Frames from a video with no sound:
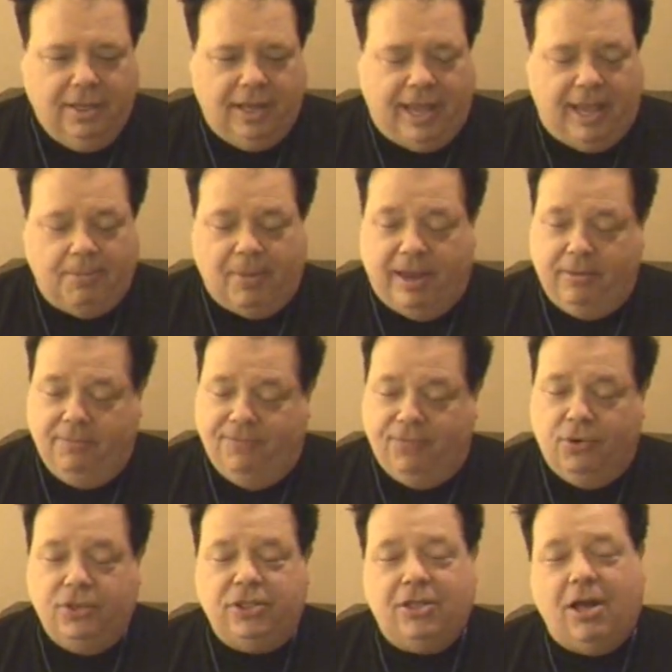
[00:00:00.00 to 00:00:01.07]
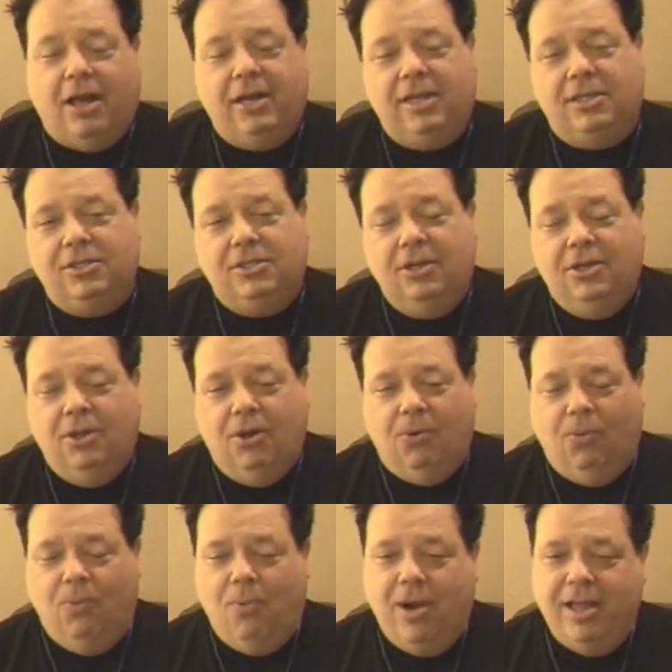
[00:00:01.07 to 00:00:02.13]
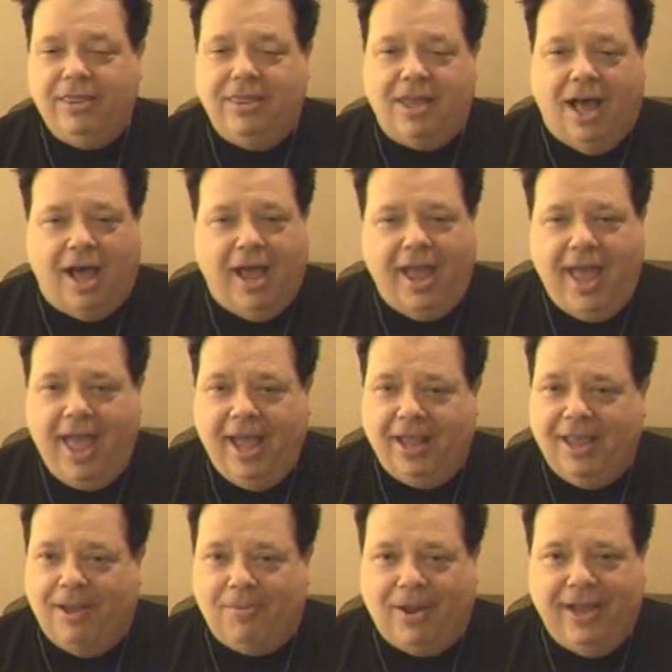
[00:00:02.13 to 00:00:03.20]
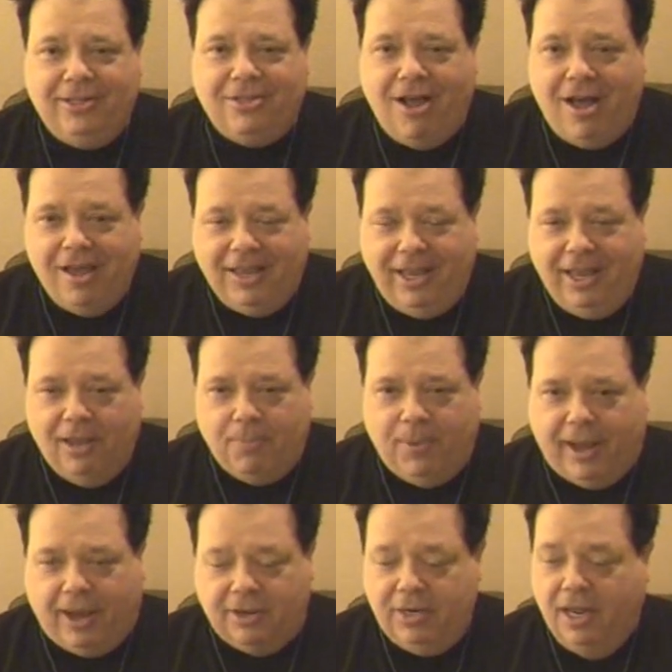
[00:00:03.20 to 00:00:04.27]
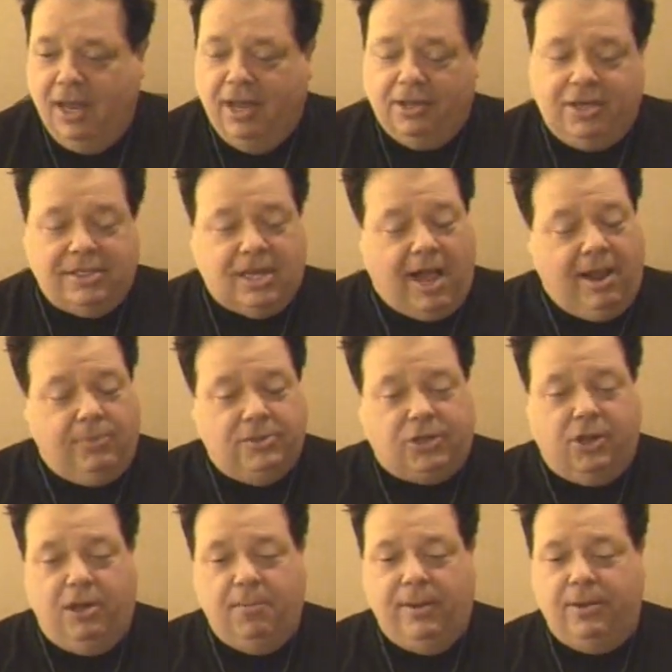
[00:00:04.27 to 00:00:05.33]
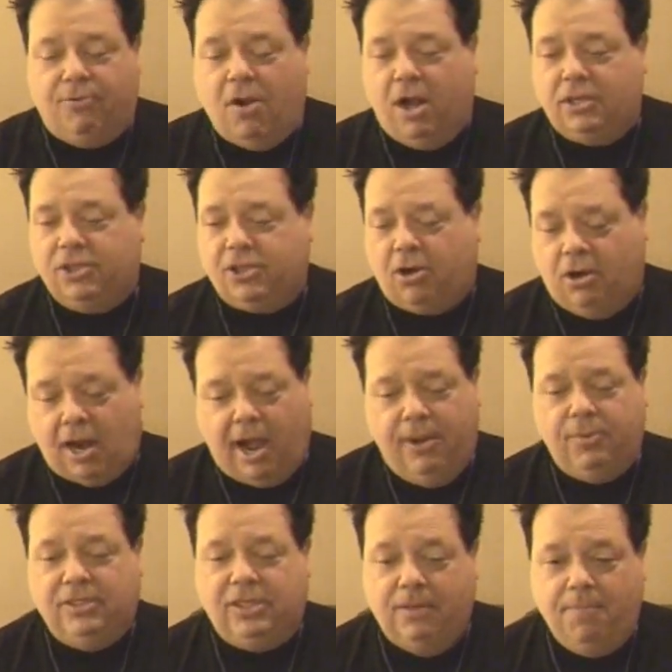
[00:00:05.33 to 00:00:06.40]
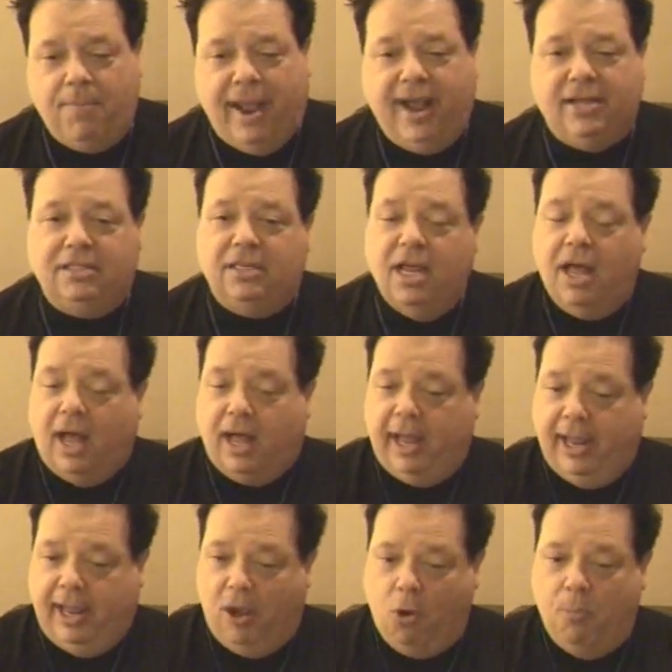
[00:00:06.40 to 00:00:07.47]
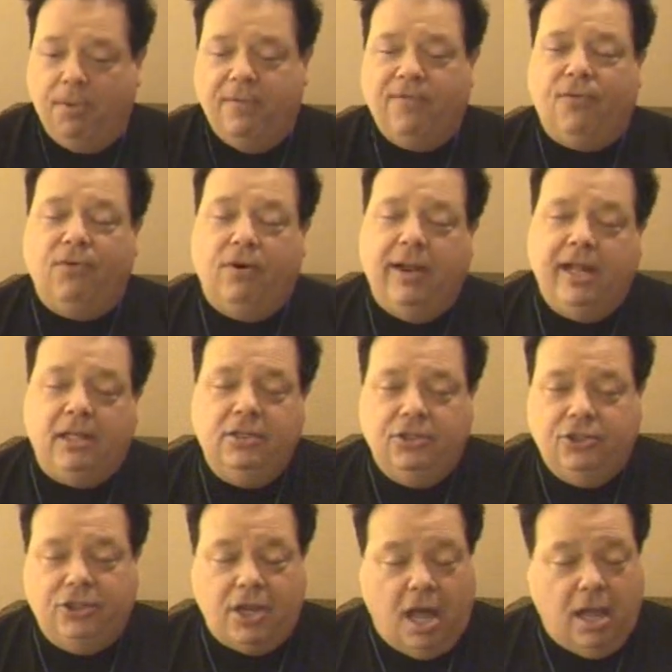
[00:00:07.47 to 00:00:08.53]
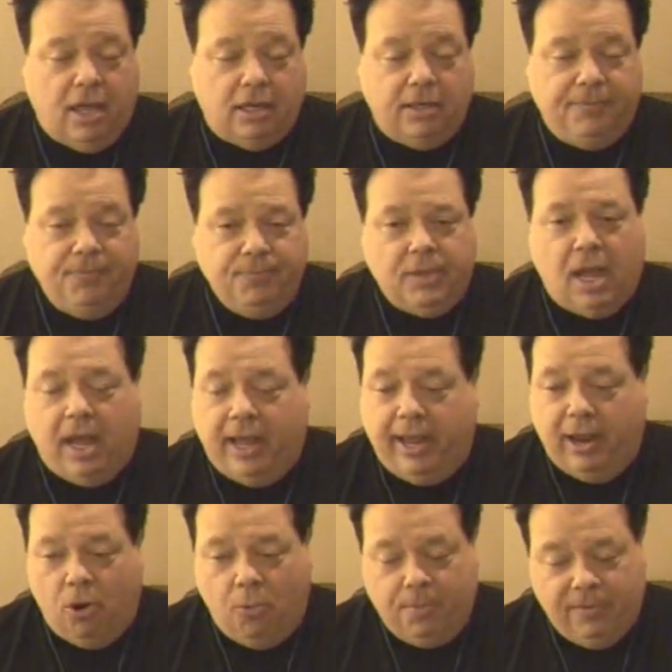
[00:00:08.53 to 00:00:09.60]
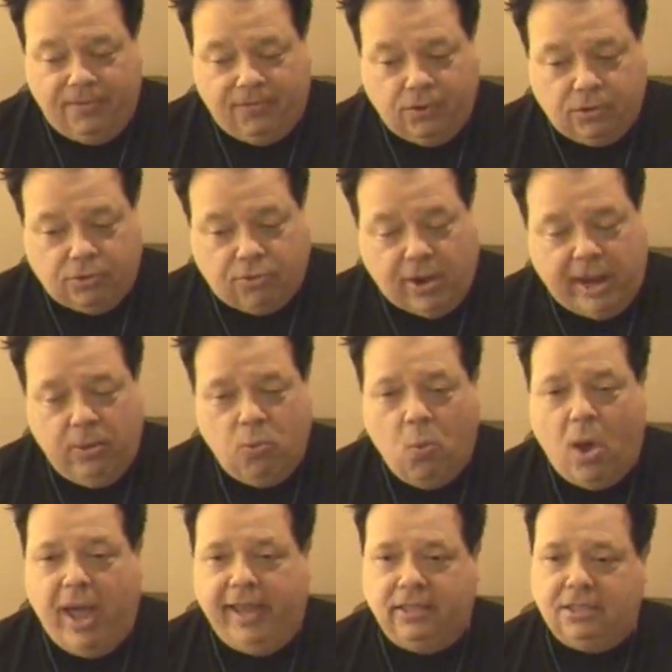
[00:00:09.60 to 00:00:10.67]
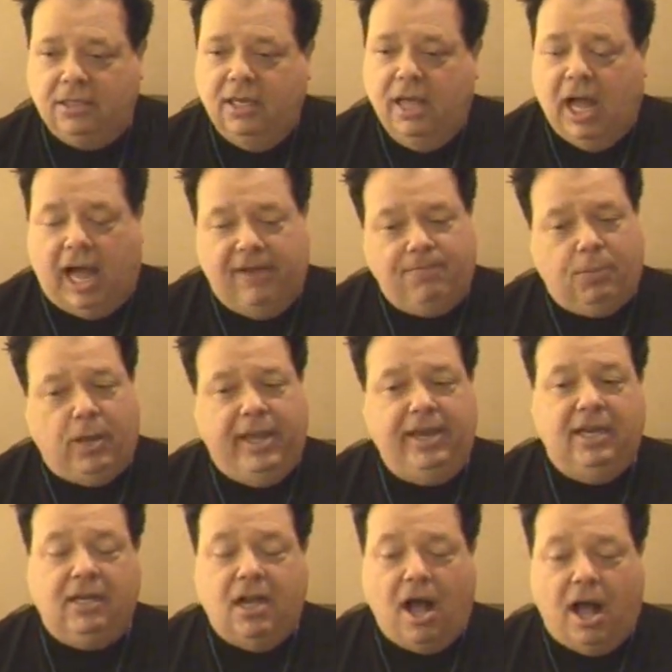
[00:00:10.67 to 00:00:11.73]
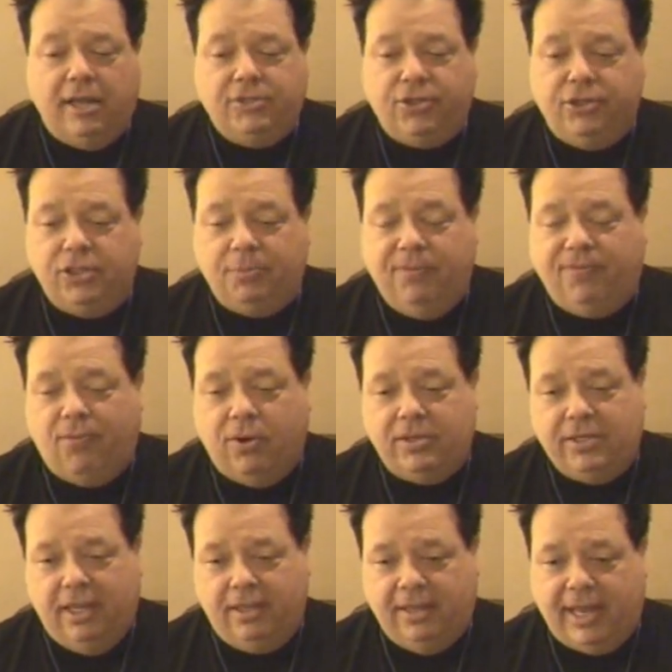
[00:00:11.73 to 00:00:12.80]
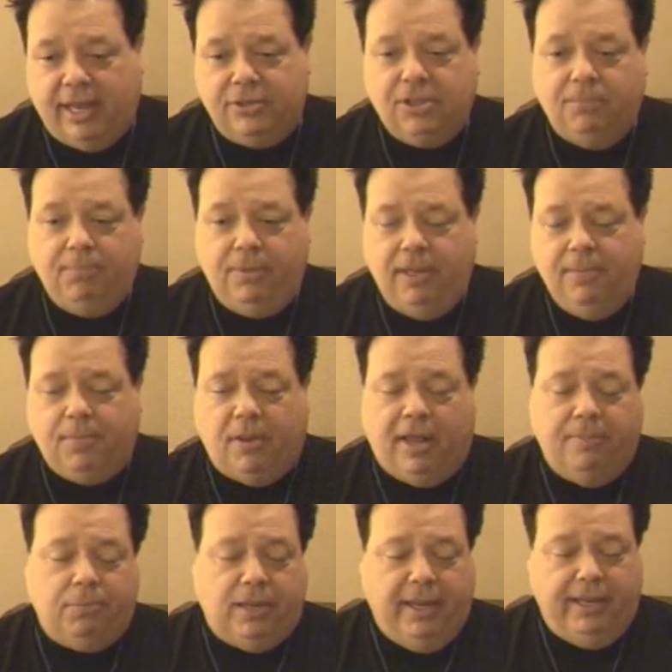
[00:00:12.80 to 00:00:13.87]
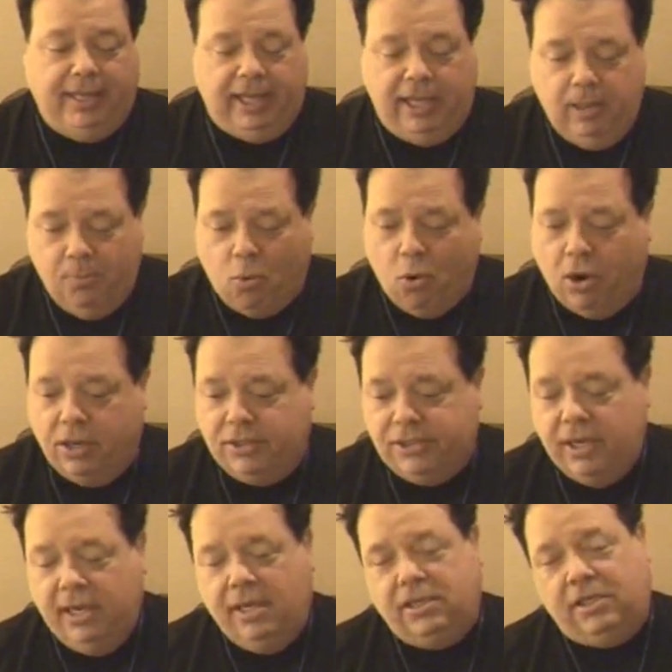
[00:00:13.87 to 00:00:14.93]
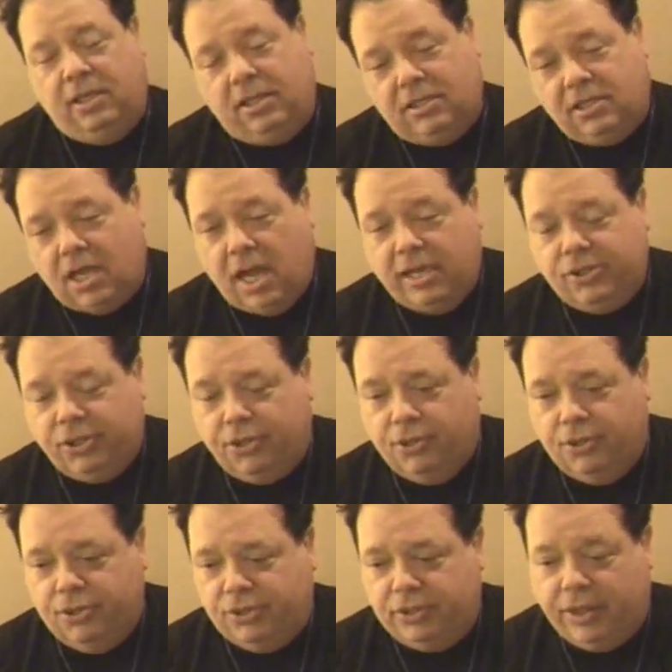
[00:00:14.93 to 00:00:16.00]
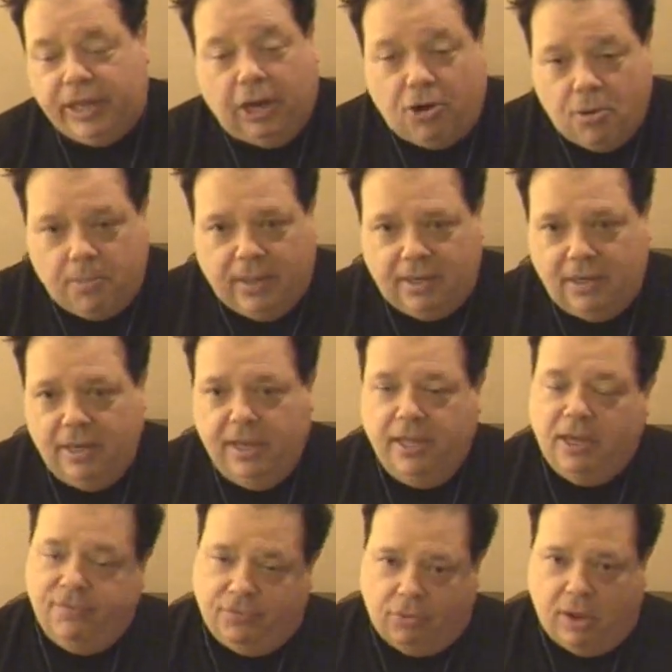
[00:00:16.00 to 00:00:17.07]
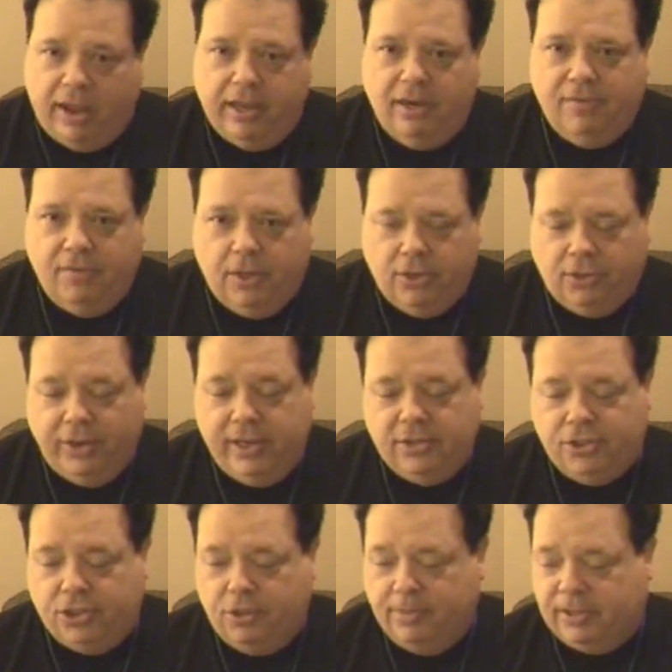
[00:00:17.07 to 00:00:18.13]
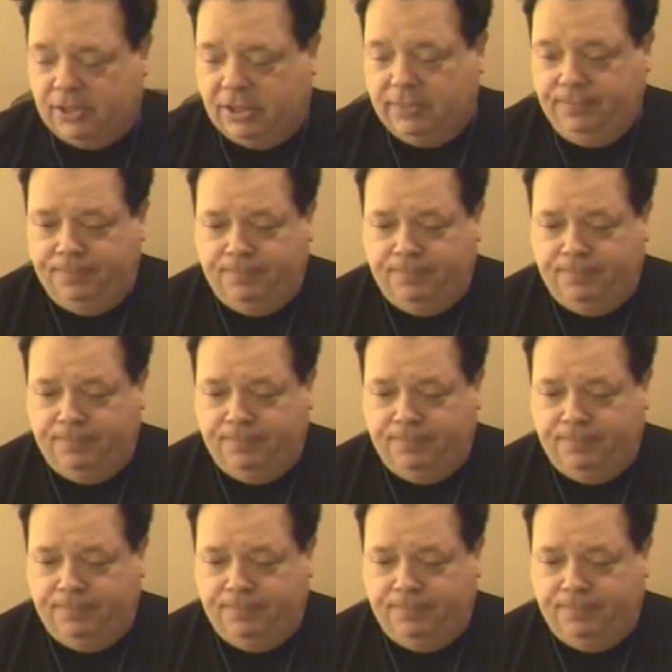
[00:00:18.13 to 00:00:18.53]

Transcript: And my first thought is, what the heck am I talking about? Because I was going to be a rock star. I was in bands. I opened for Elton John. I opened for Great White. I played in concerts before 10,000 people. I play keyboards, synthesizers, theremin, and a variety of other instruments.